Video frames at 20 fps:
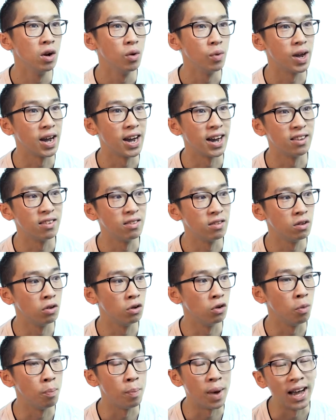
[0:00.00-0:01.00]
We had
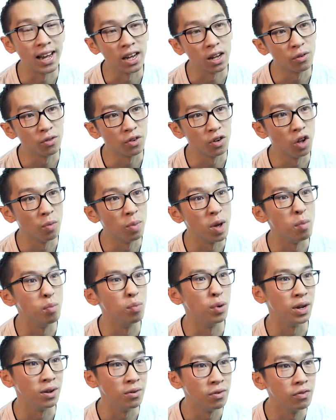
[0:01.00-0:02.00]
to bag it for a little bit,
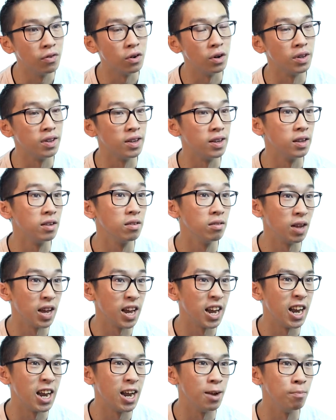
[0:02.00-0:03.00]
breathe for the
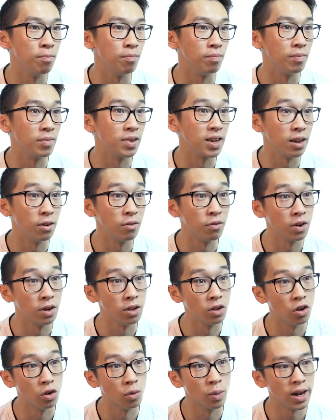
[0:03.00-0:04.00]
kid for a
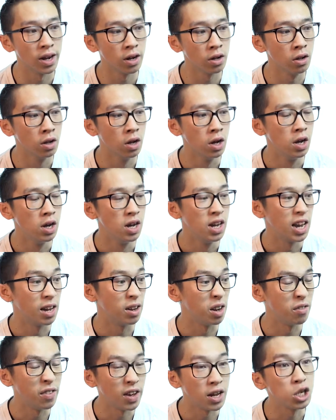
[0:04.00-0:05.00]
little while,
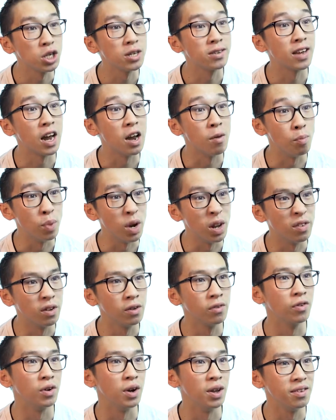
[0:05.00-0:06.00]
and eventually started breathing
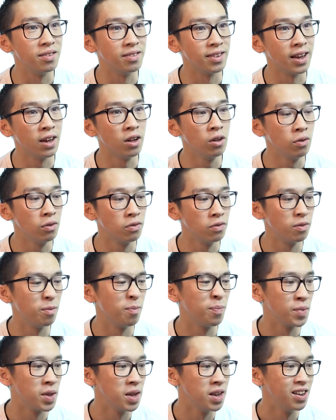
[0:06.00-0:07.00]
for itself.
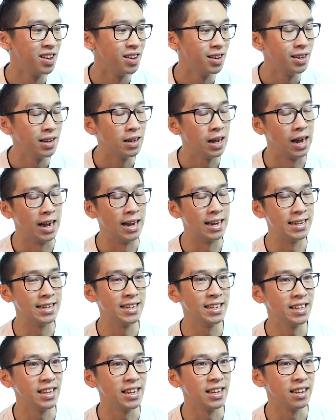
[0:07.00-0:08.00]

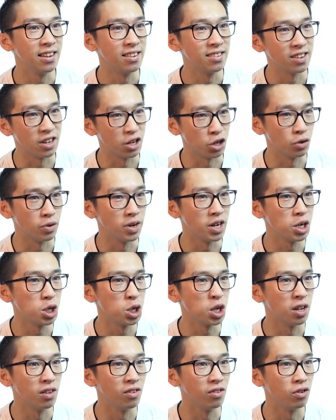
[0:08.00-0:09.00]
Ideally in these
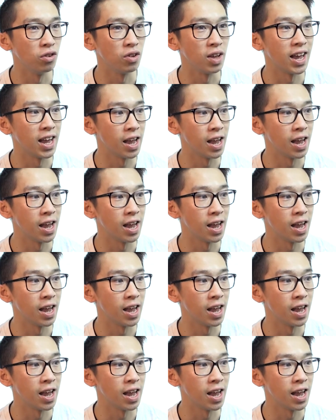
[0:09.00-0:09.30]
situations,